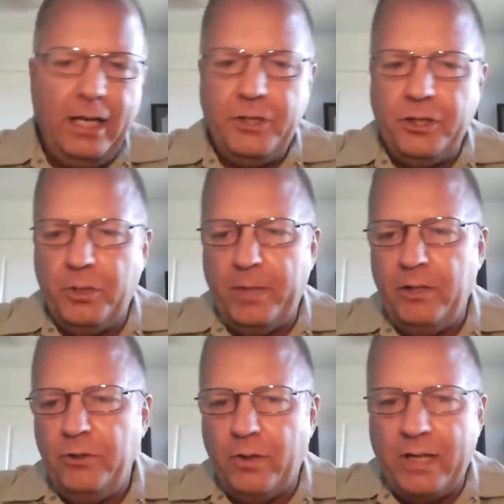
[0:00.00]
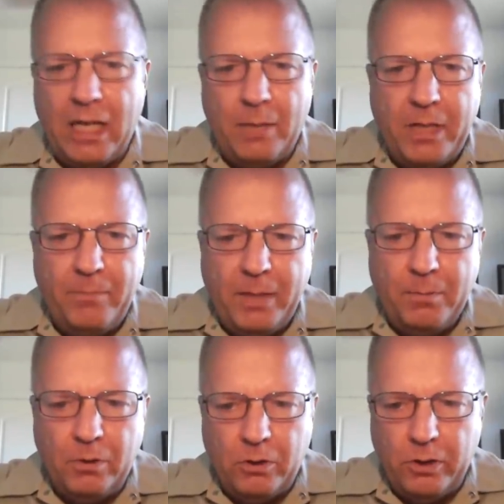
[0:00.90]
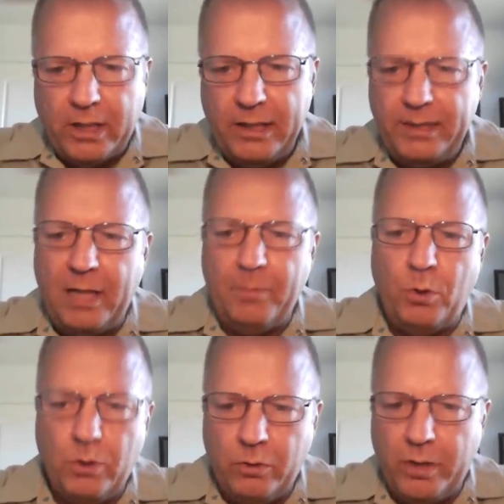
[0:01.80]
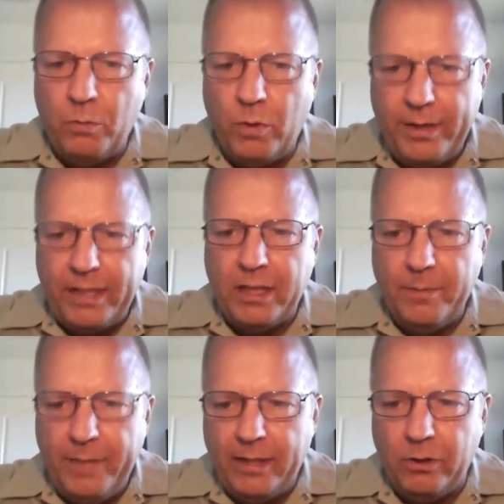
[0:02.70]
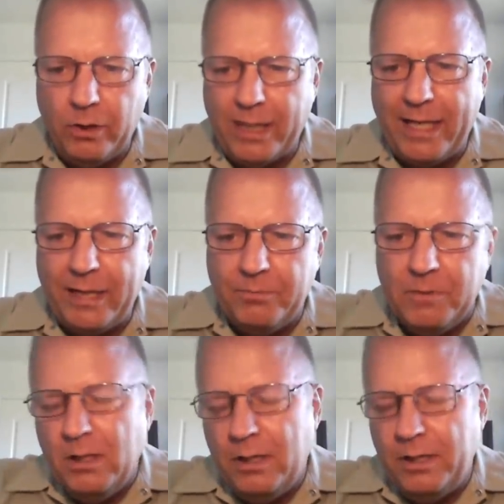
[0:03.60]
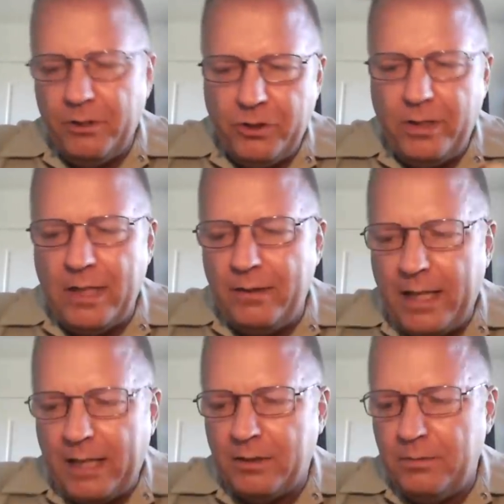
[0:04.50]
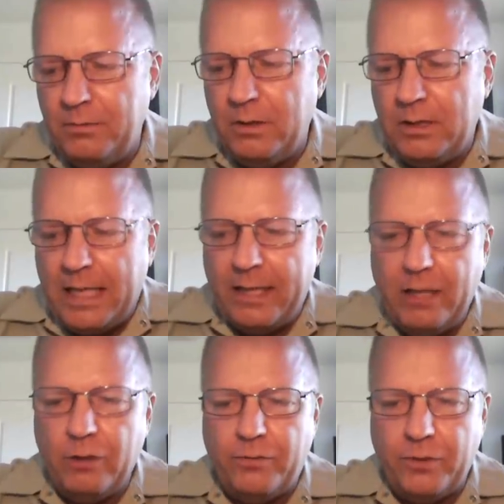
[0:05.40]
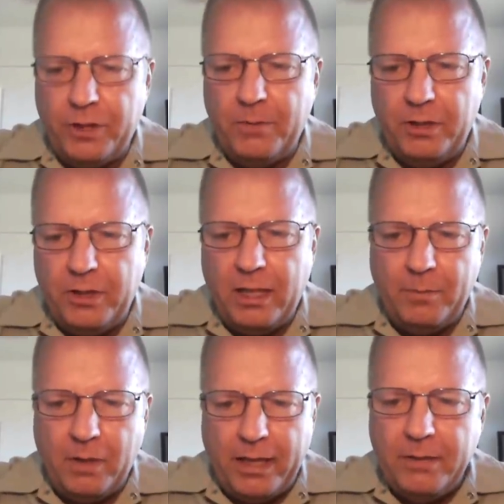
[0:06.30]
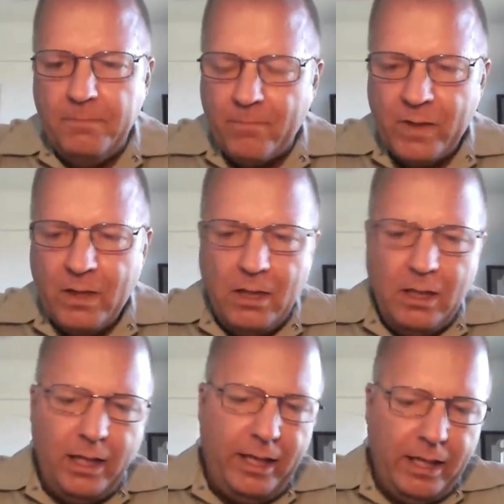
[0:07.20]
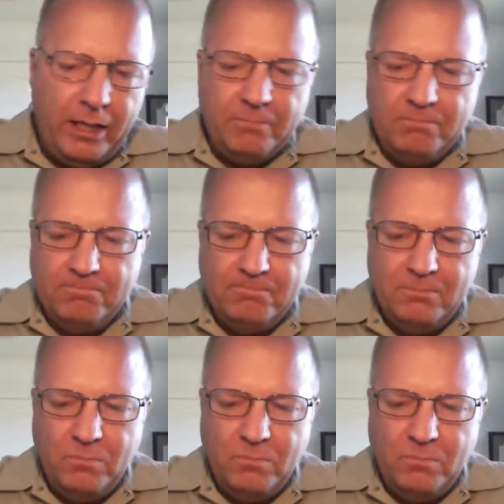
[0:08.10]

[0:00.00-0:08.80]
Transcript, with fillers: and it just depends on how many people are looking at that portal and when they come in and look at it. You know, so that that that accounts for some of the time lag. And